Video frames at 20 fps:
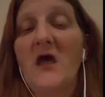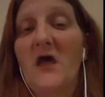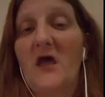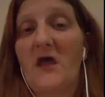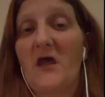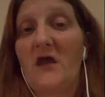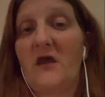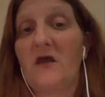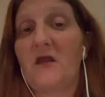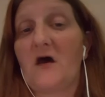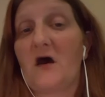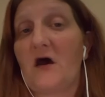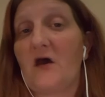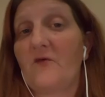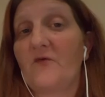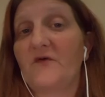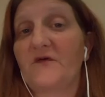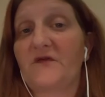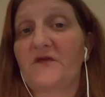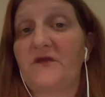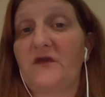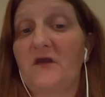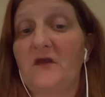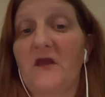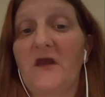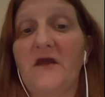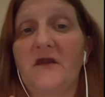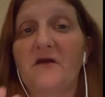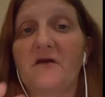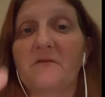And I will see you
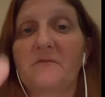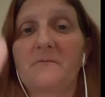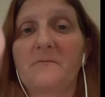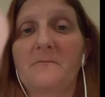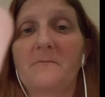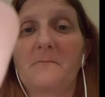later.